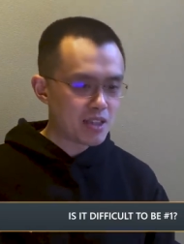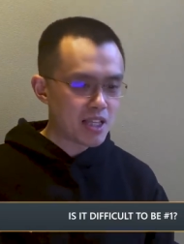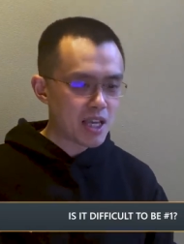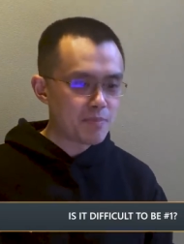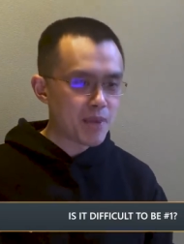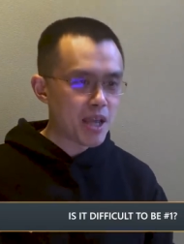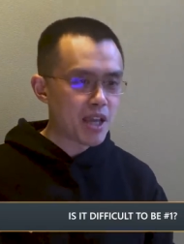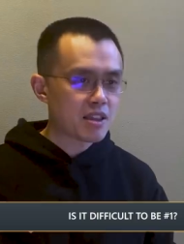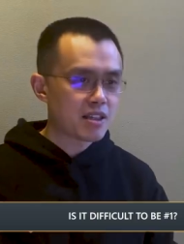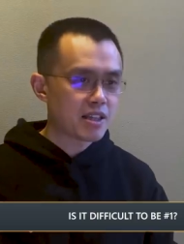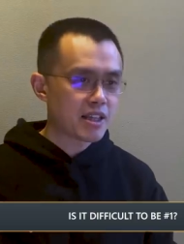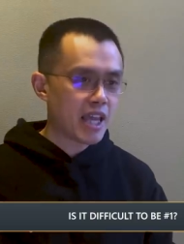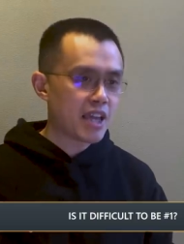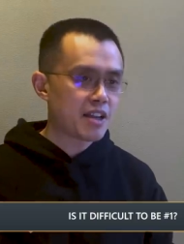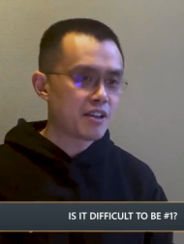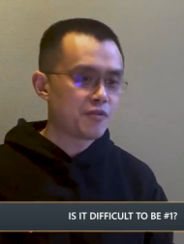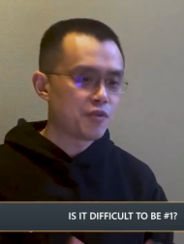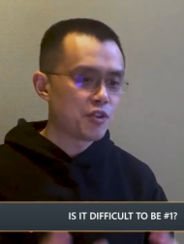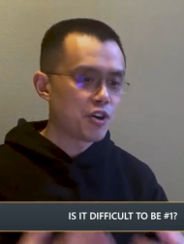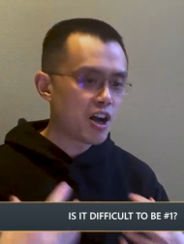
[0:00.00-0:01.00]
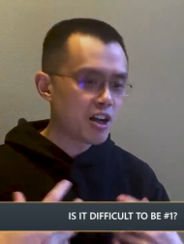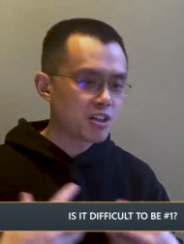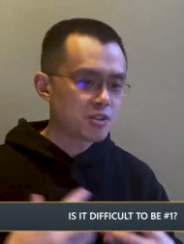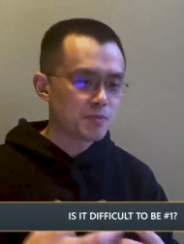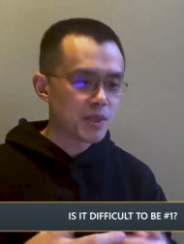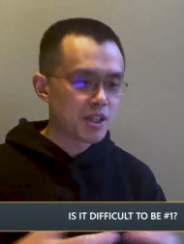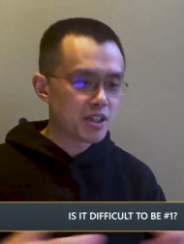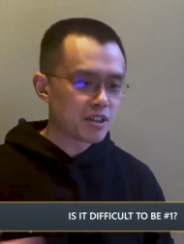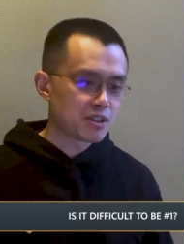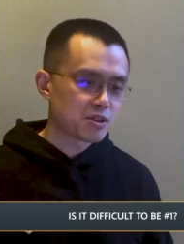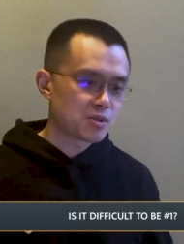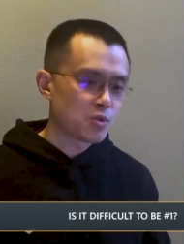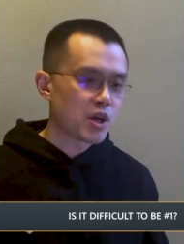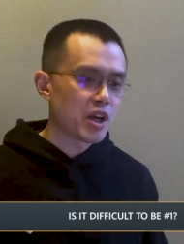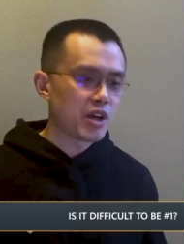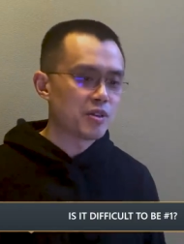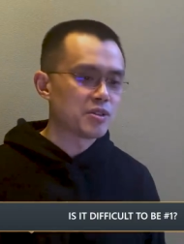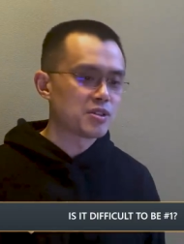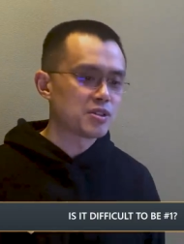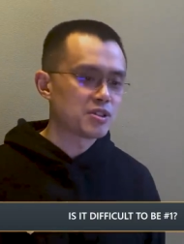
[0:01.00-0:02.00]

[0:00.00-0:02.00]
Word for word: they make the cake for us bigger as well.